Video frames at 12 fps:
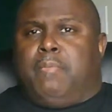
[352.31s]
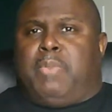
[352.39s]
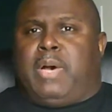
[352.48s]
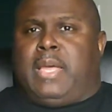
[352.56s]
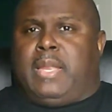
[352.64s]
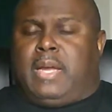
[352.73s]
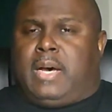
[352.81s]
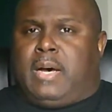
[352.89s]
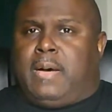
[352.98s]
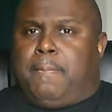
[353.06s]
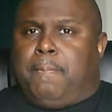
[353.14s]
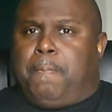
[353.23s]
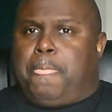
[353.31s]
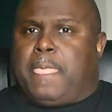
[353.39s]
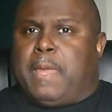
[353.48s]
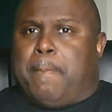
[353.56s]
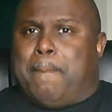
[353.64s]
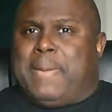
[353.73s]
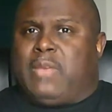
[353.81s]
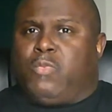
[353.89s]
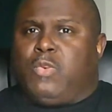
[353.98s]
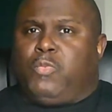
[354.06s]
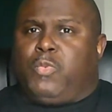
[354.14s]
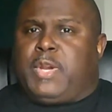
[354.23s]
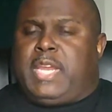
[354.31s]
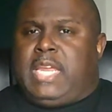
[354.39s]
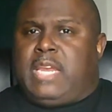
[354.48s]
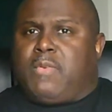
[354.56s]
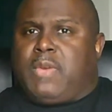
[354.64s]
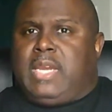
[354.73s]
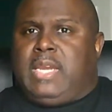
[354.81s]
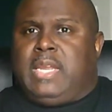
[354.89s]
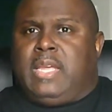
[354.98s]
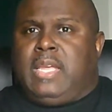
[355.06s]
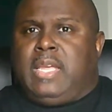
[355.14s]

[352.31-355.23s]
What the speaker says: But when we're hearing